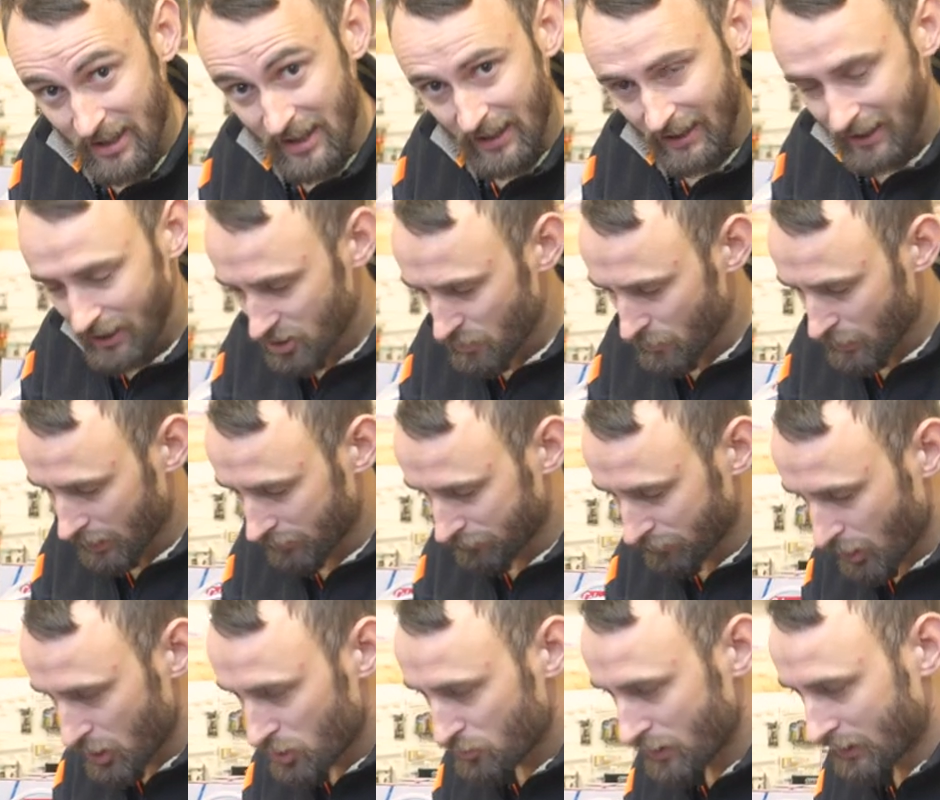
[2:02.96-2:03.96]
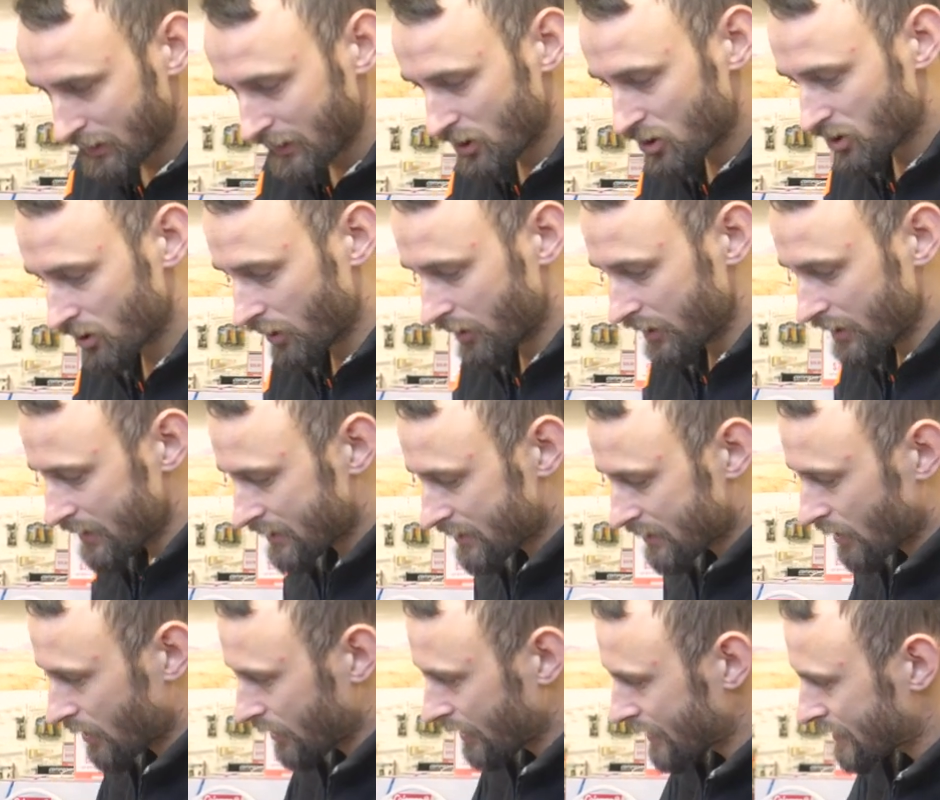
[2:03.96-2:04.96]
to the ignition. We've got a rotary ignition on this,
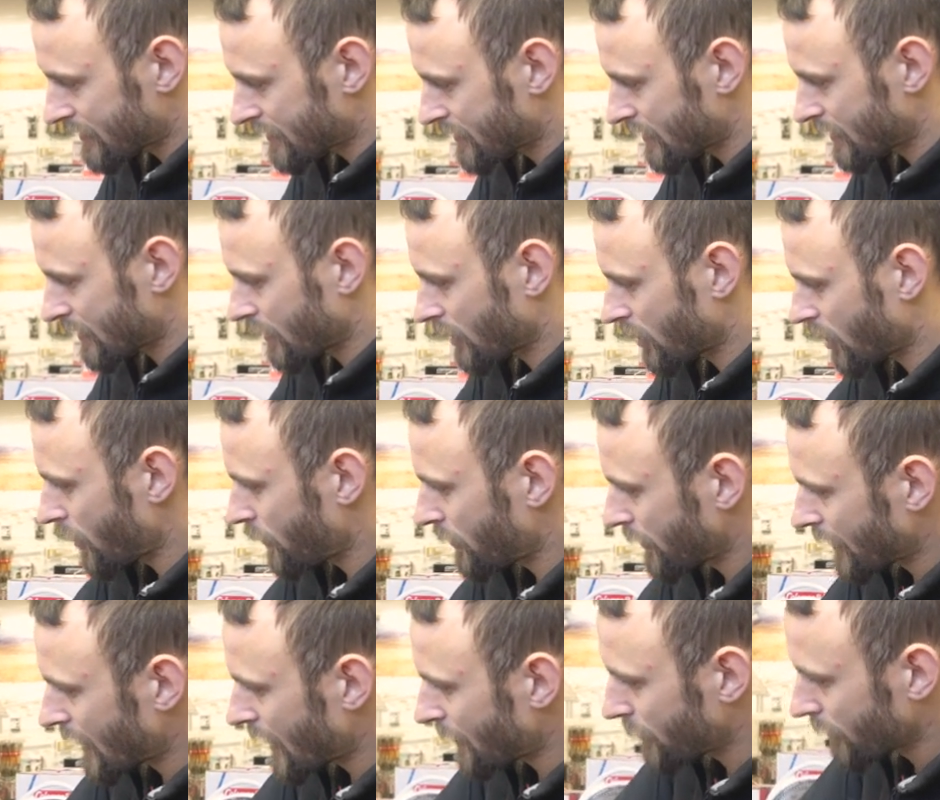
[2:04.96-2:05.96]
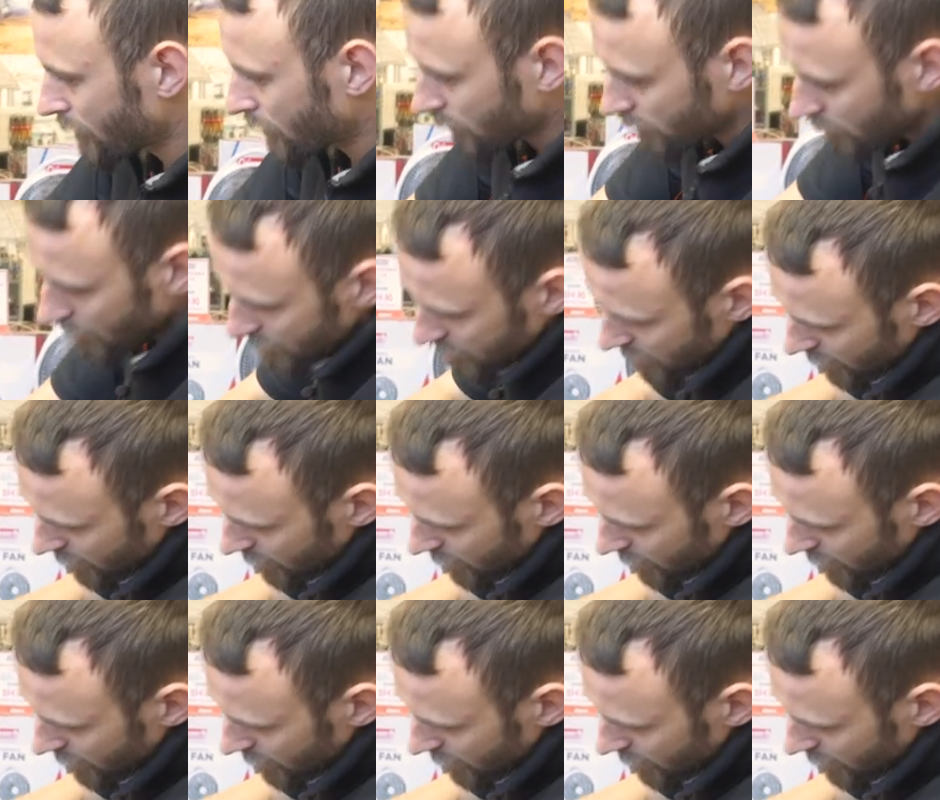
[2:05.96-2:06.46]
so let's open it up and I'll